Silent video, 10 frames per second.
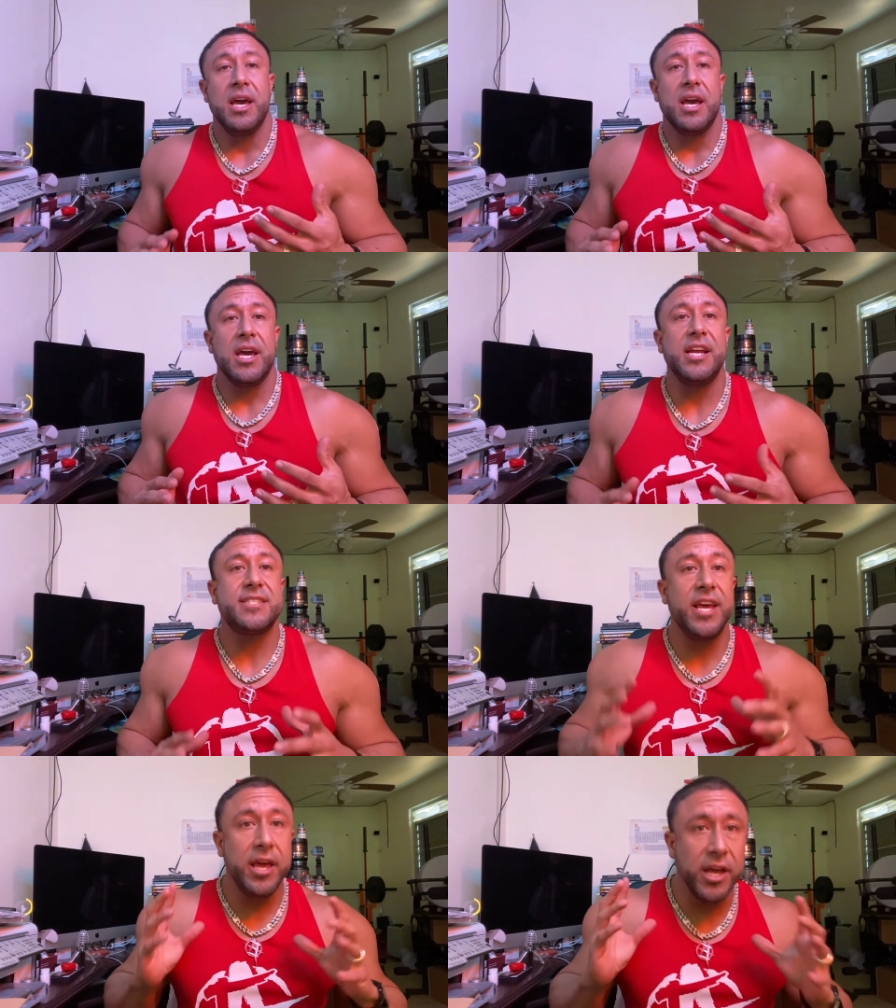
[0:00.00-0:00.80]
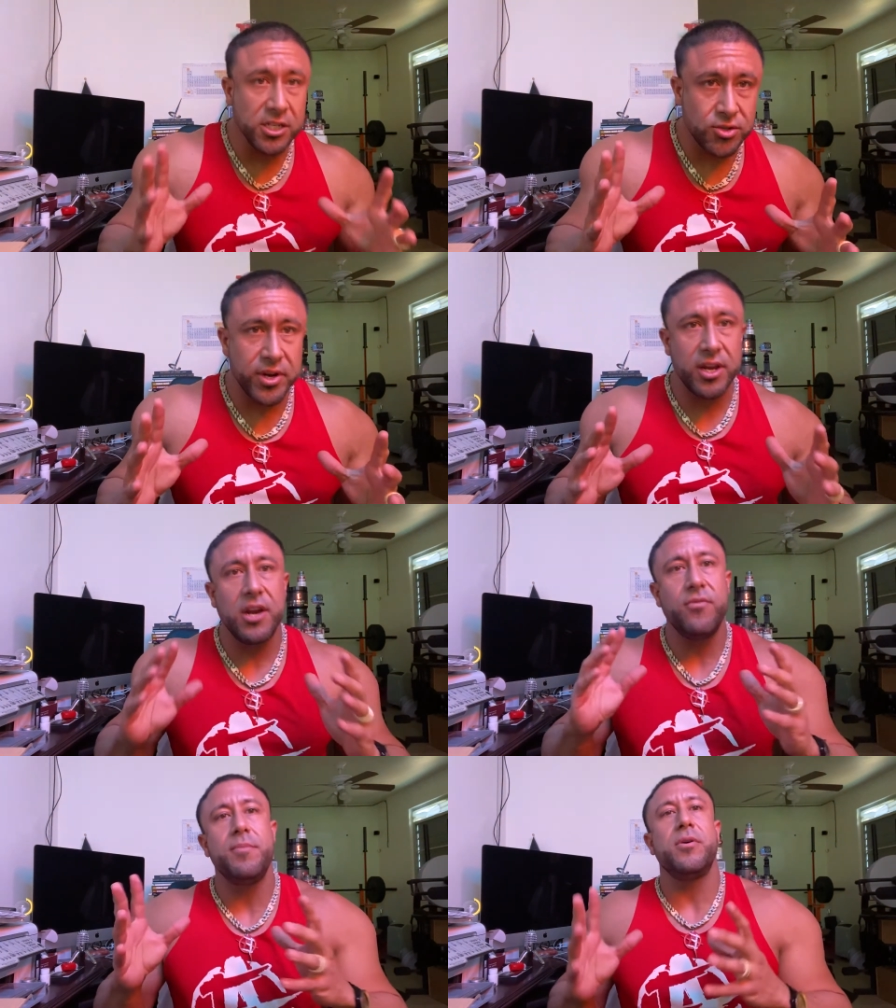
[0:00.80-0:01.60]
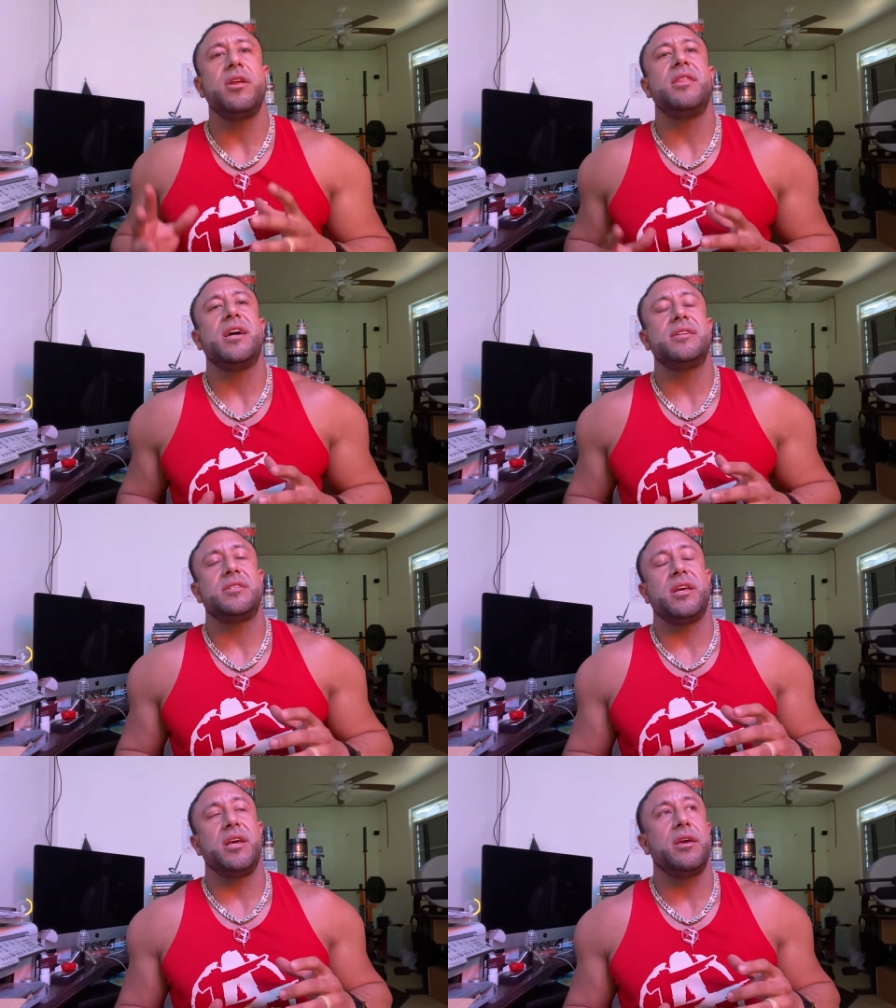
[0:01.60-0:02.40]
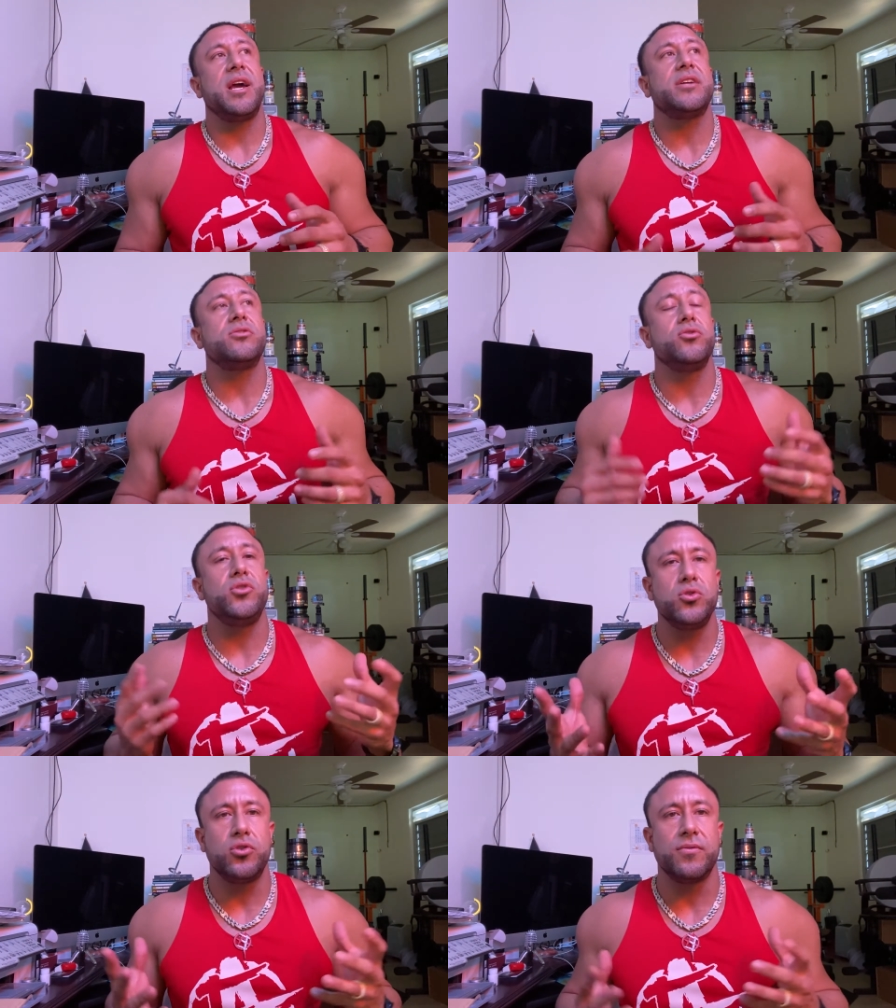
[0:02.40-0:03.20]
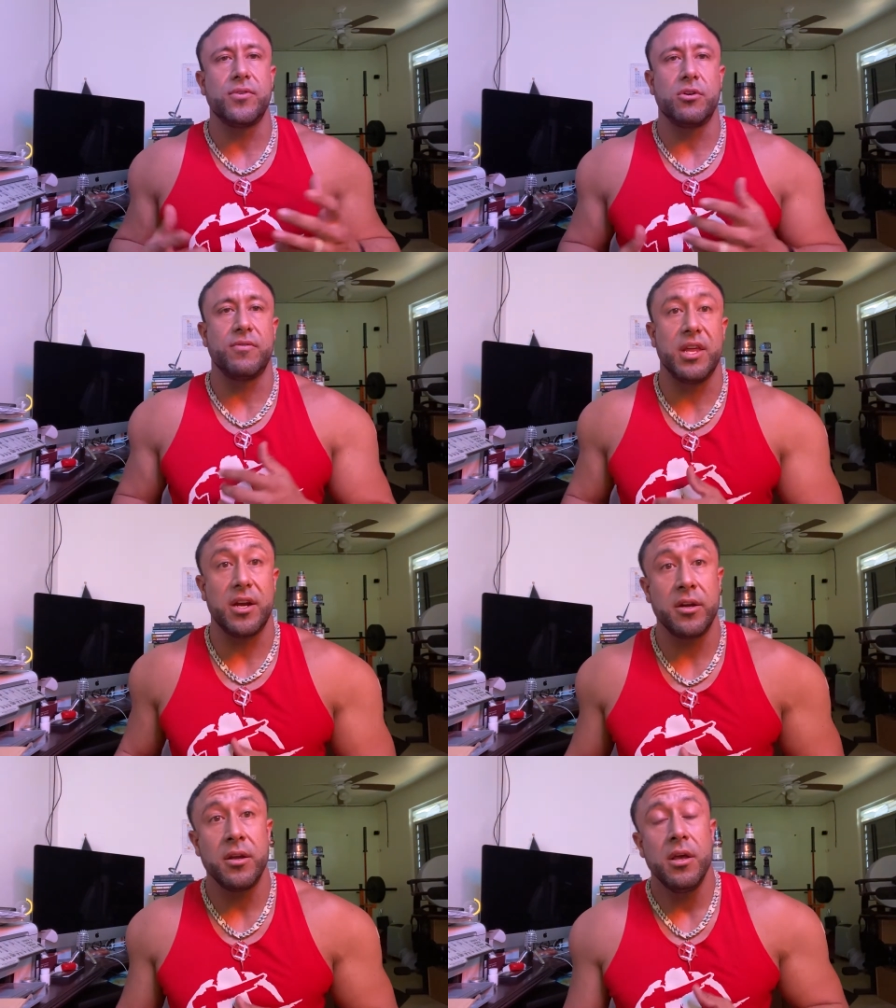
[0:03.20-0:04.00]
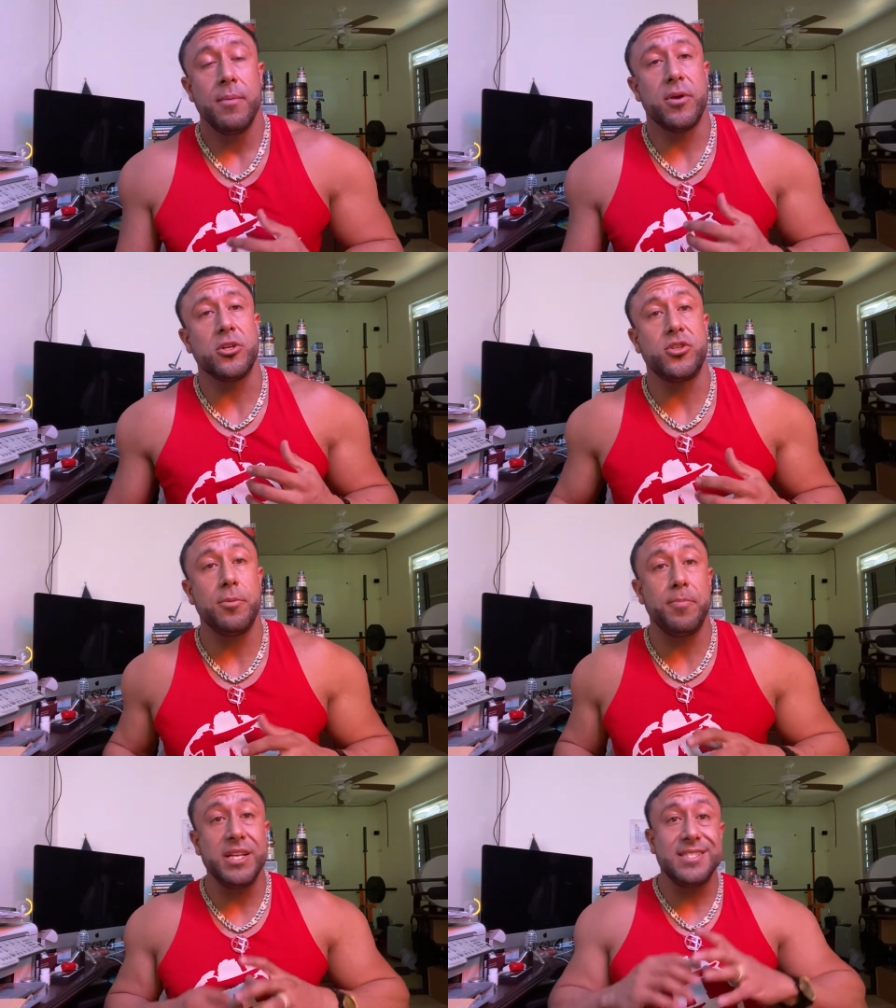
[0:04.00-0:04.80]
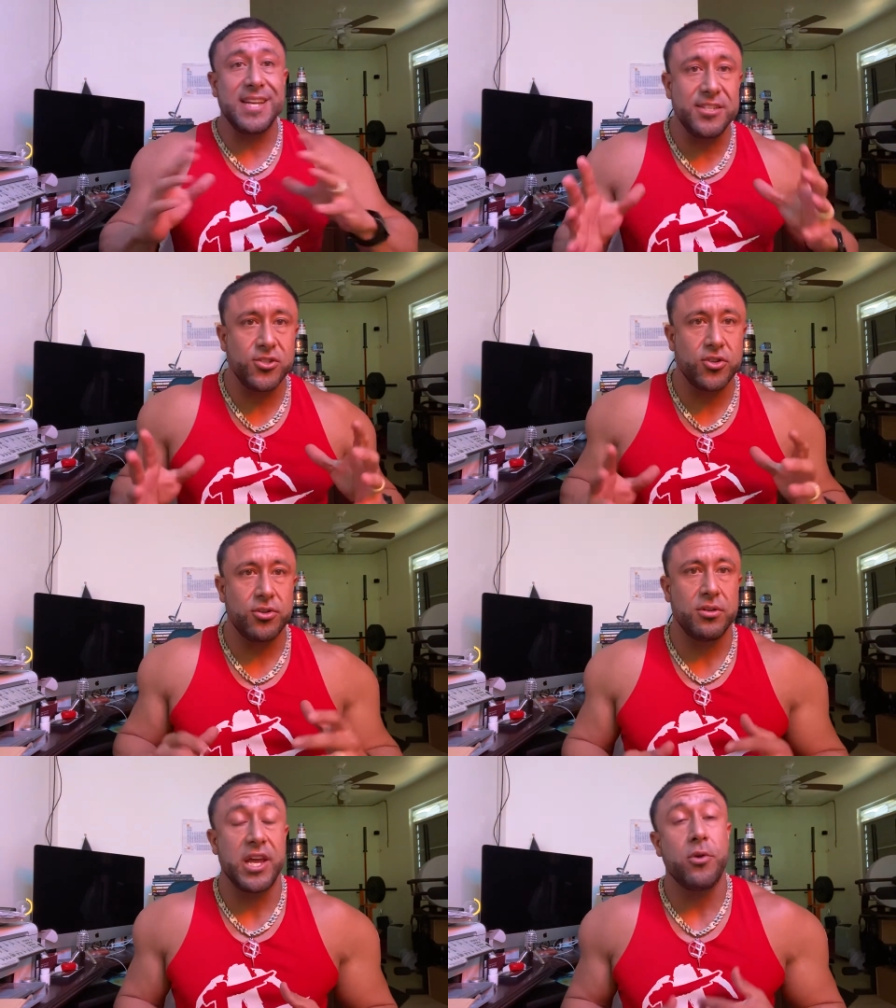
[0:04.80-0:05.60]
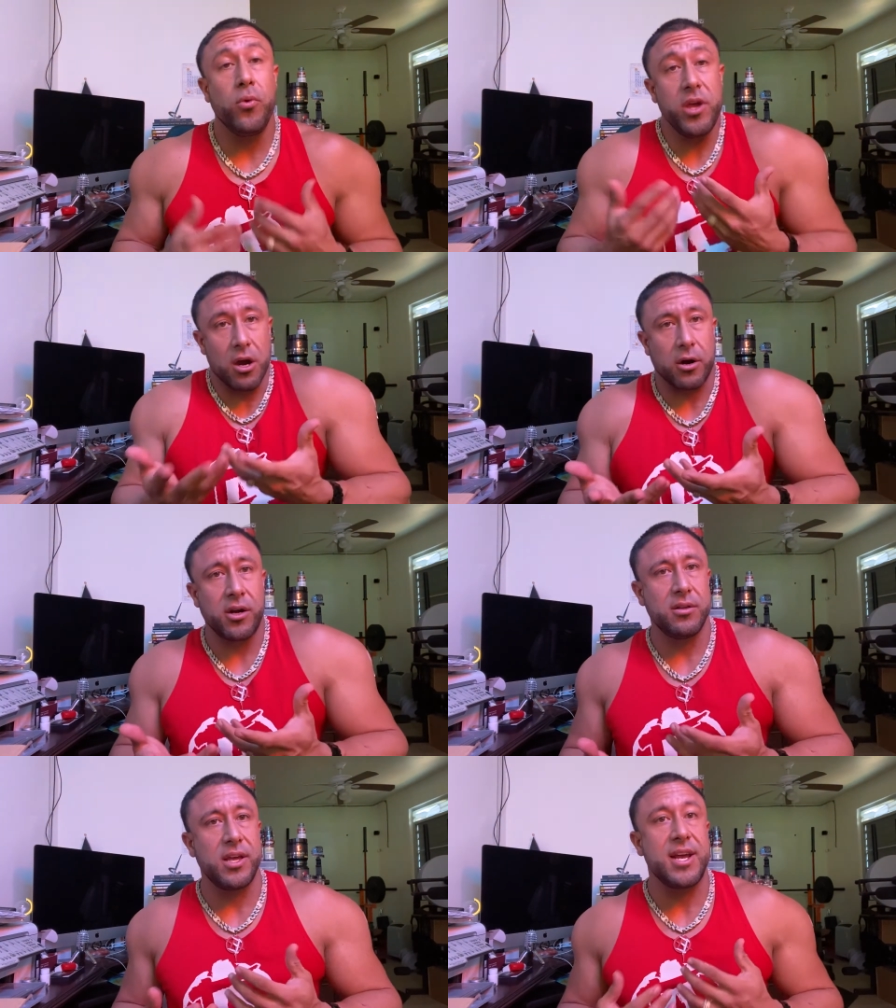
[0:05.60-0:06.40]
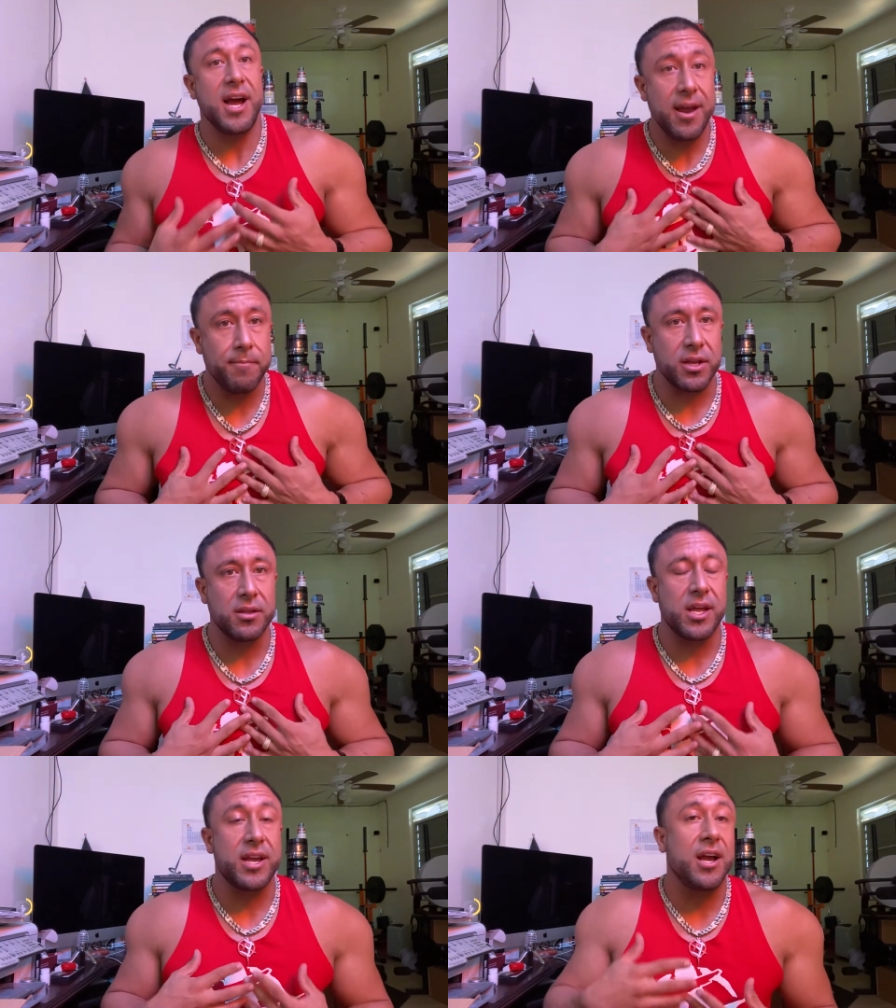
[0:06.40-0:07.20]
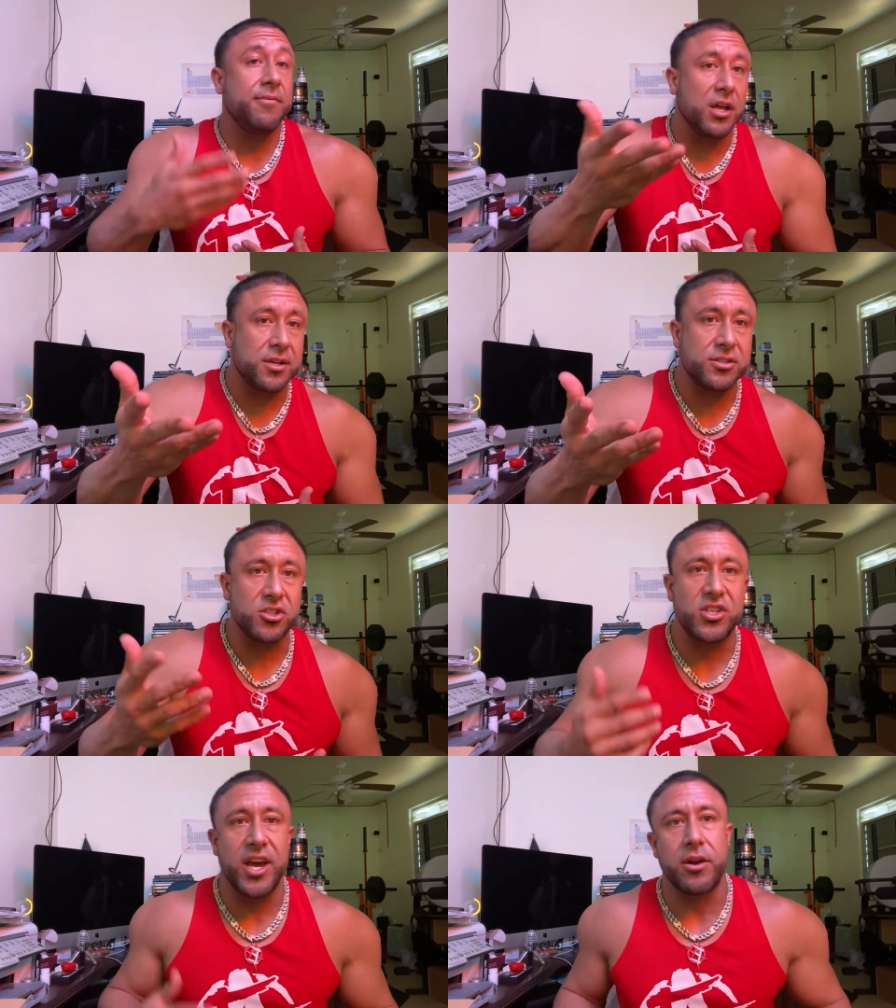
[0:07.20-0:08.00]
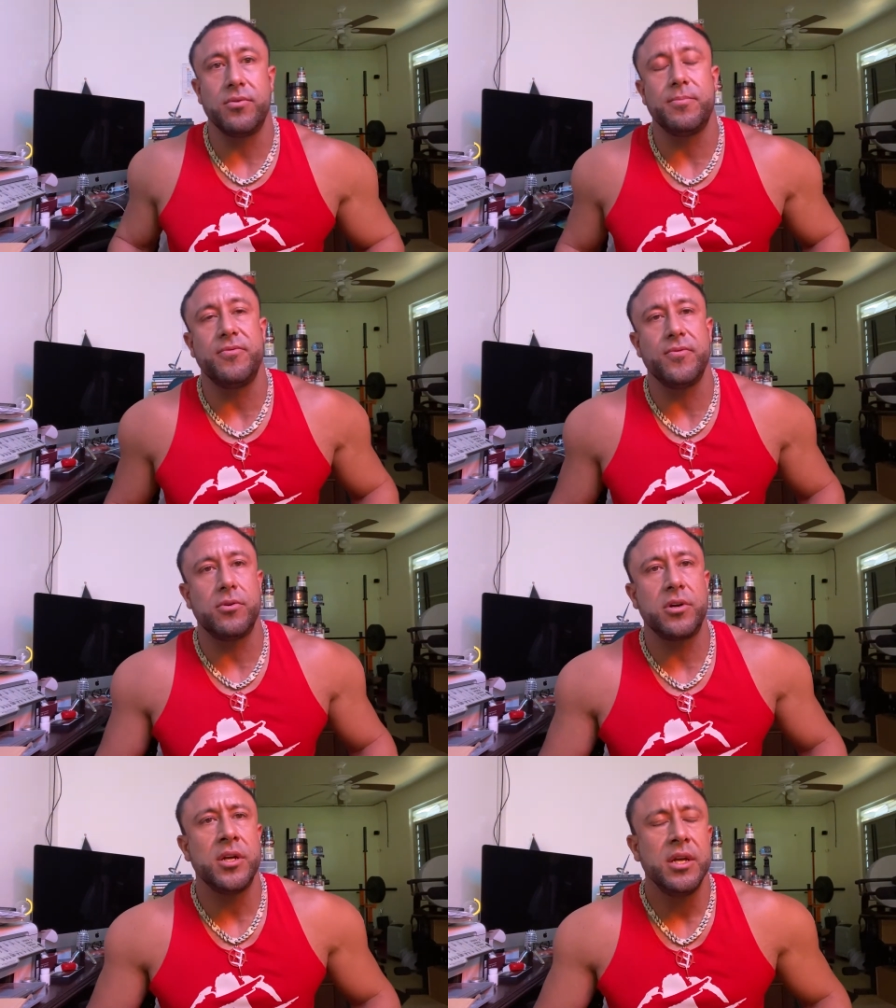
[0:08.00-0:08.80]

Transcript: and it's hindering everybody that's a actual YouTuber over there because they're being censored like we are, like I've been, like I've lost a channel before.